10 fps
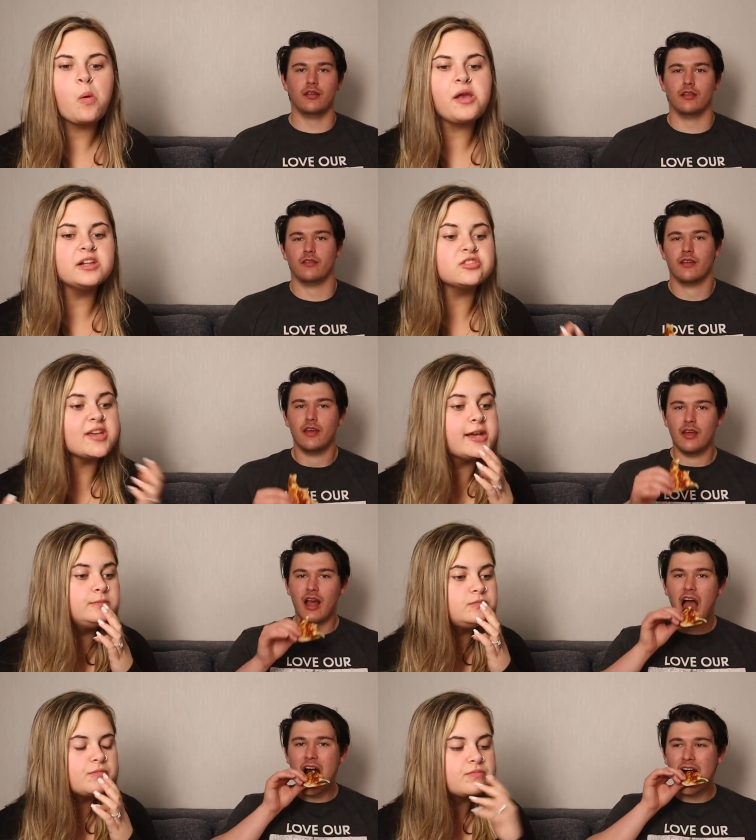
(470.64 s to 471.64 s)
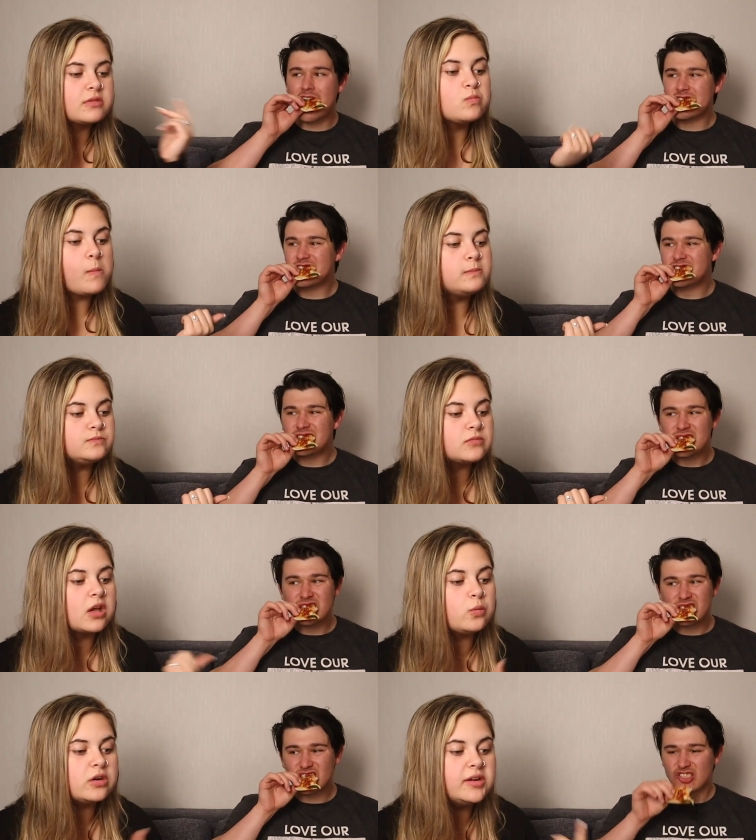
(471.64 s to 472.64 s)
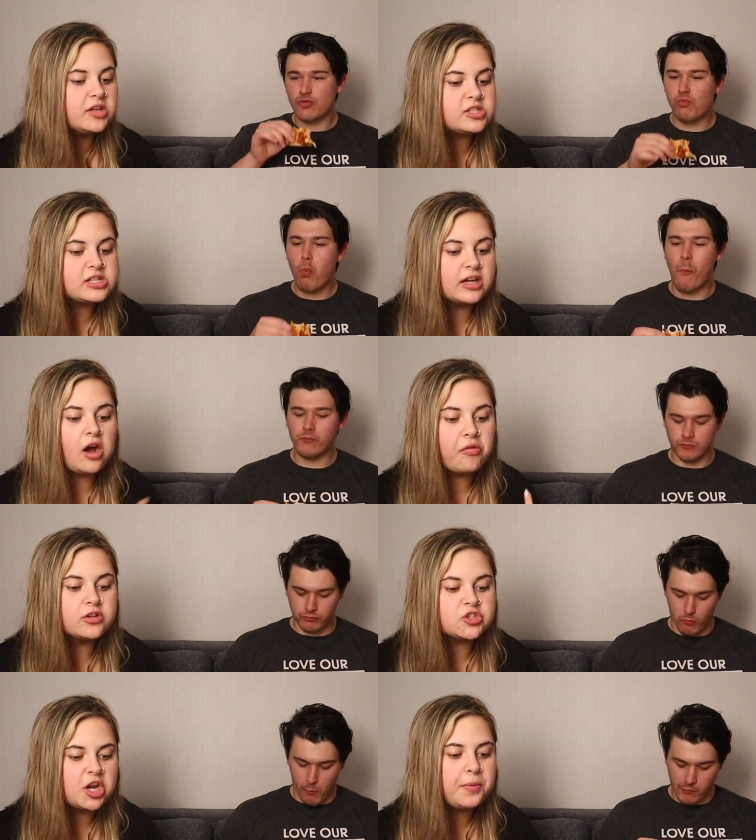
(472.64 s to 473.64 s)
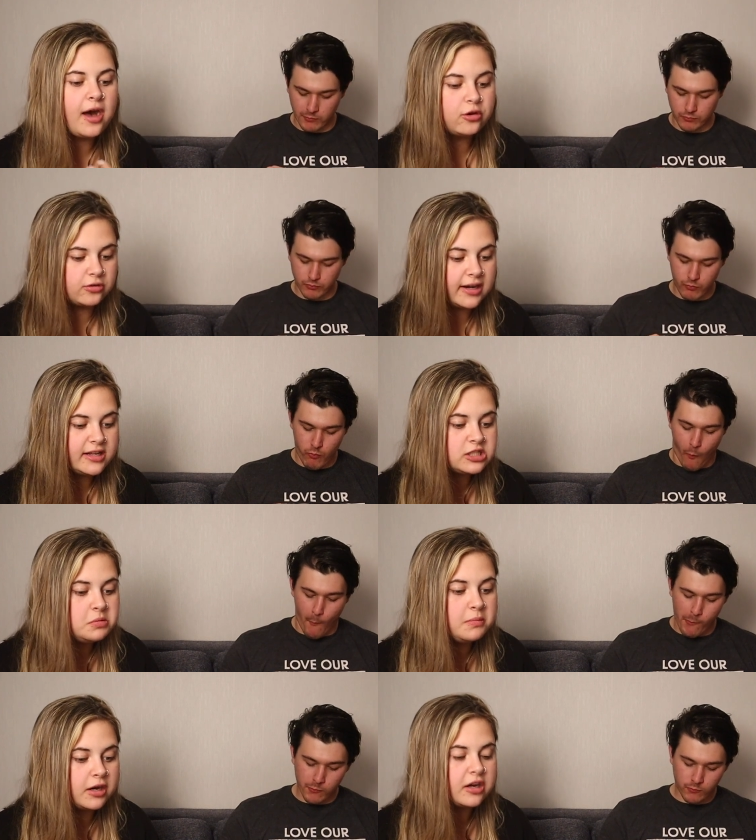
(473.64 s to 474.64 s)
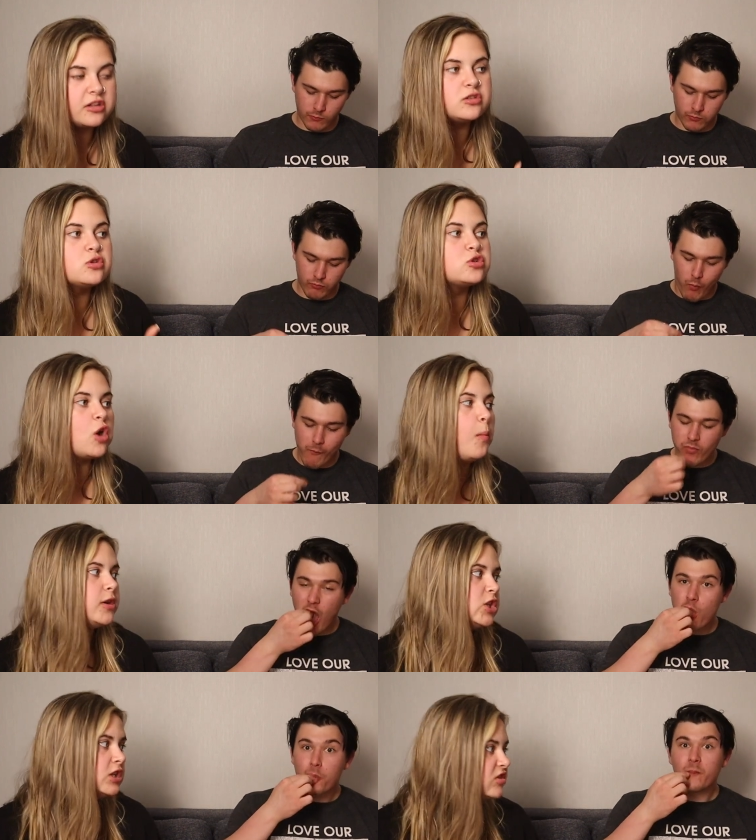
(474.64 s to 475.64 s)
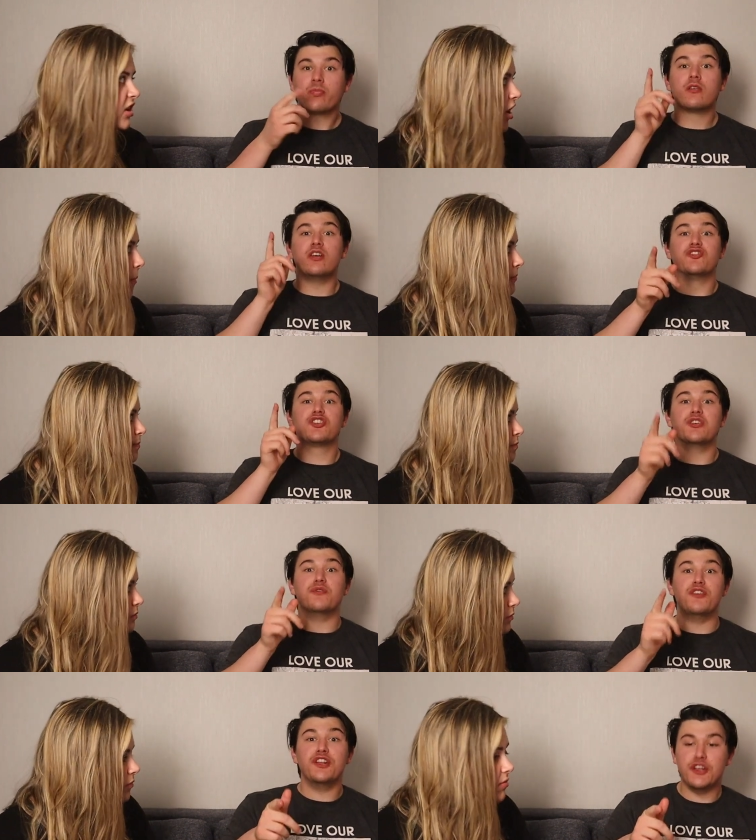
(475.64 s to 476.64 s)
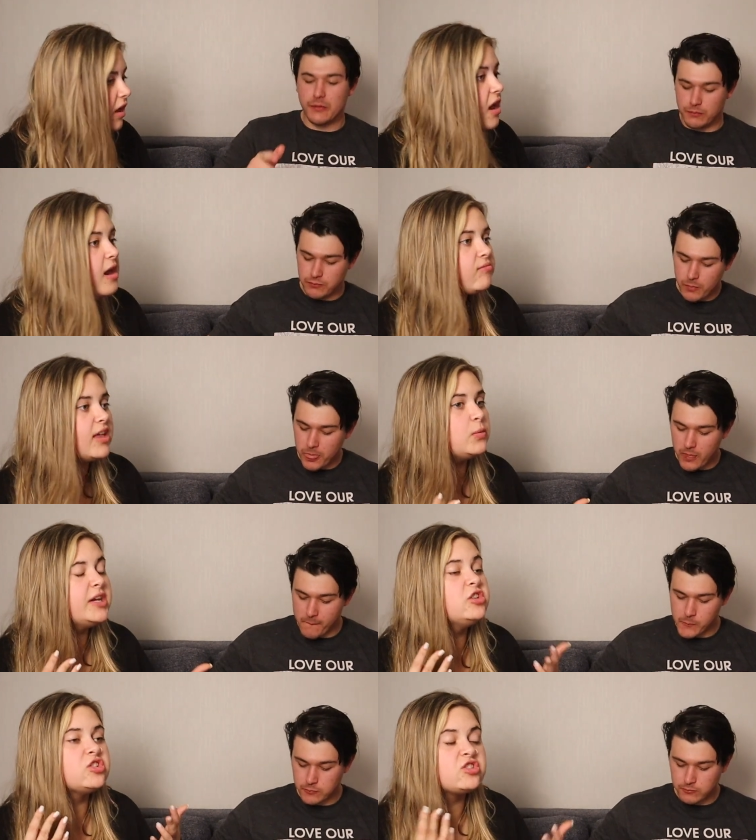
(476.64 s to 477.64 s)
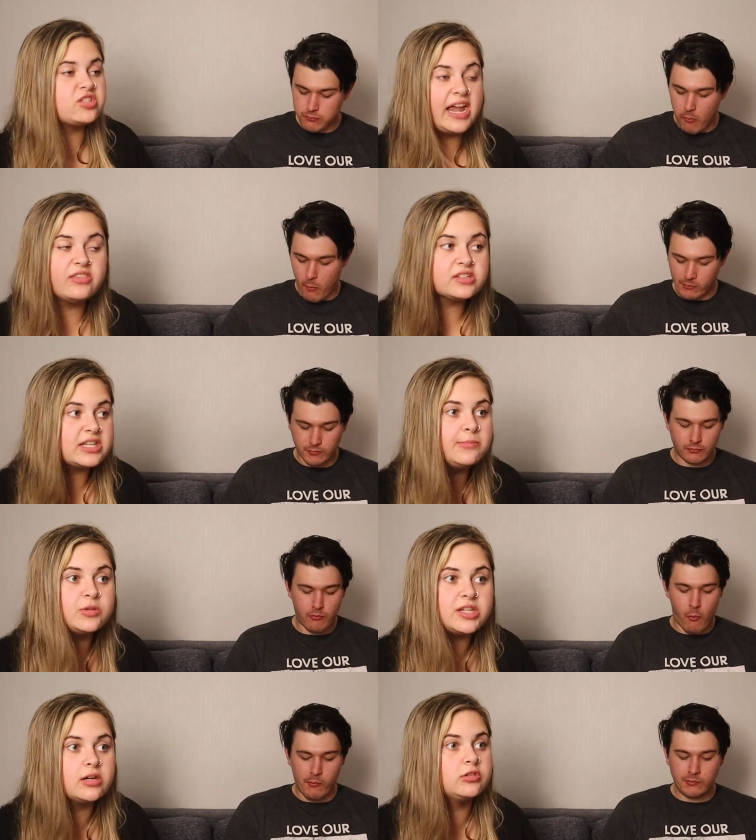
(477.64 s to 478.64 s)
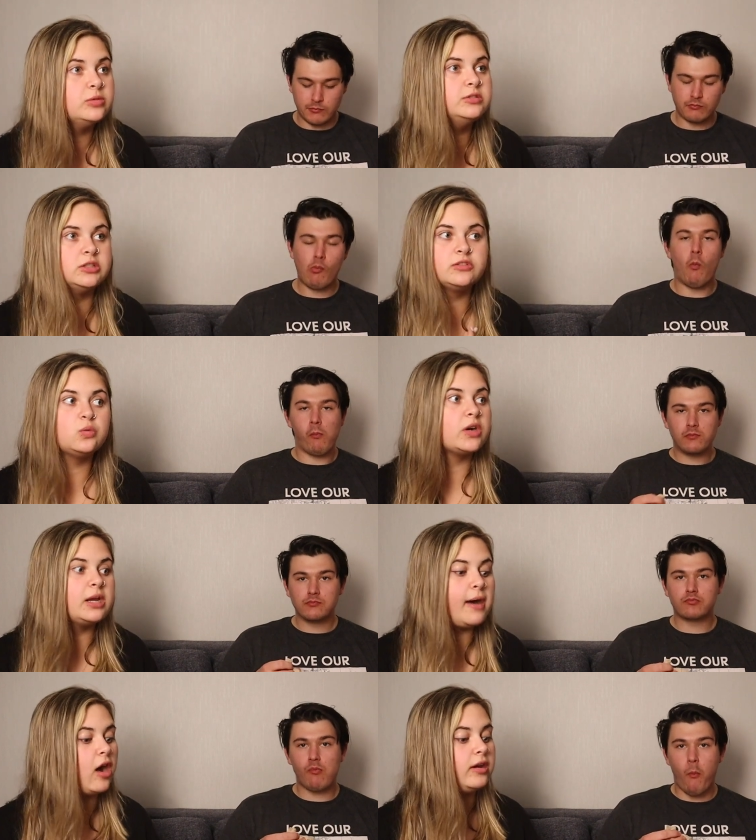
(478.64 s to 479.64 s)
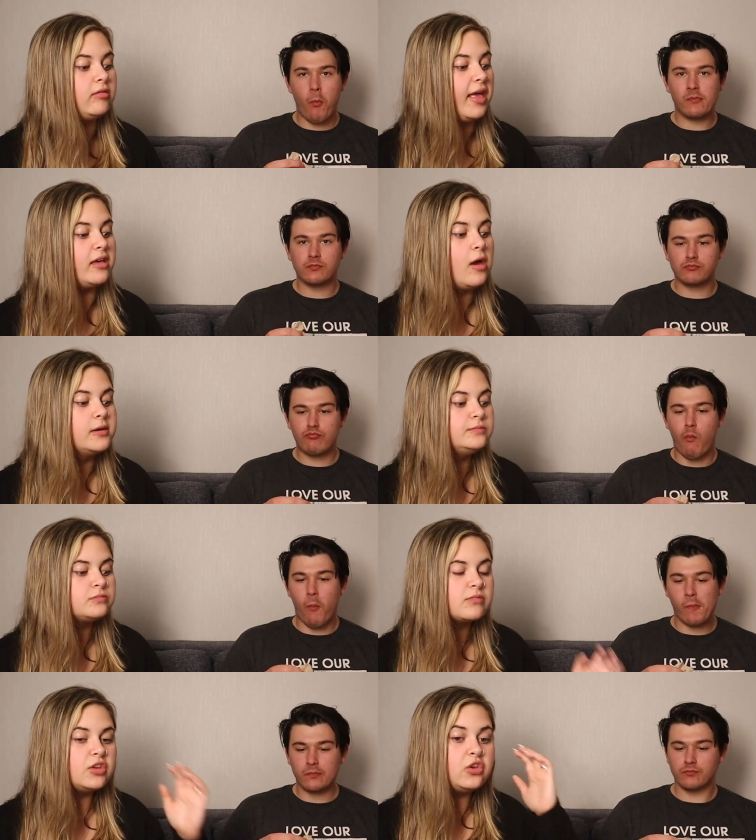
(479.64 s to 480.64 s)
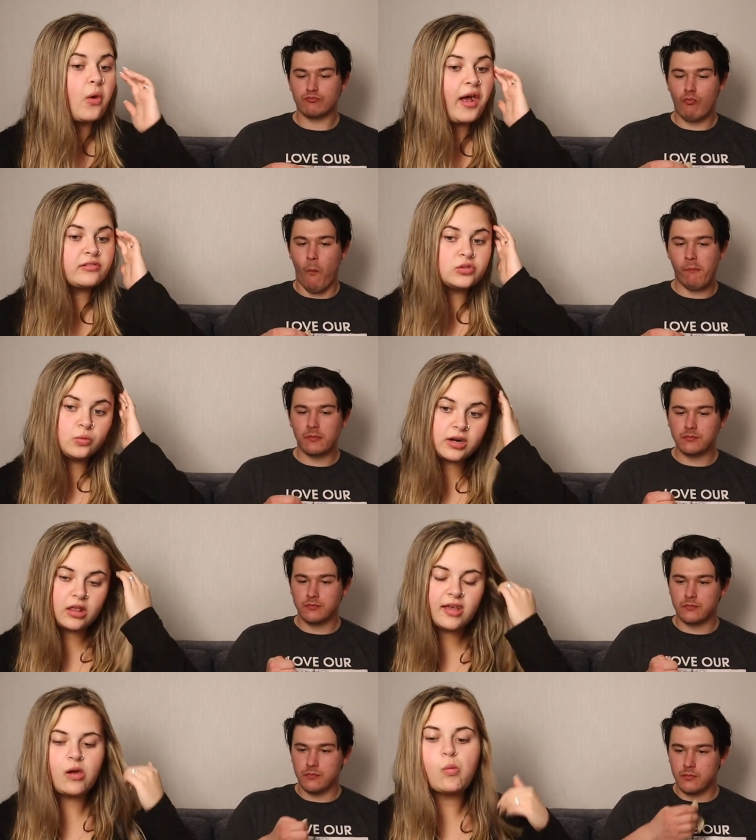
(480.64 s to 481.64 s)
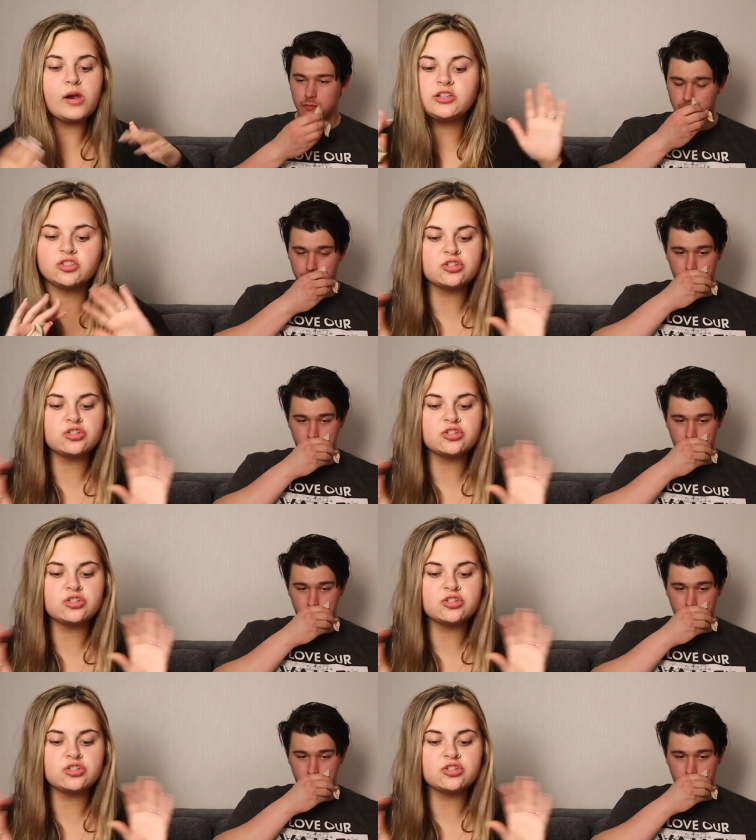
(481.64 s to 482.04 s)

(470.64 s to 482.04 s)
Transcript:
Speaker 1: Well, it's like we're realizing like on this trip how great it is to be married because it's so much easier. It's
Speaker 2: convenient.
Speaker 1: Like we can just stay in the same hotel room. You don't have to worry about it. Like you don't have to worry. Like it's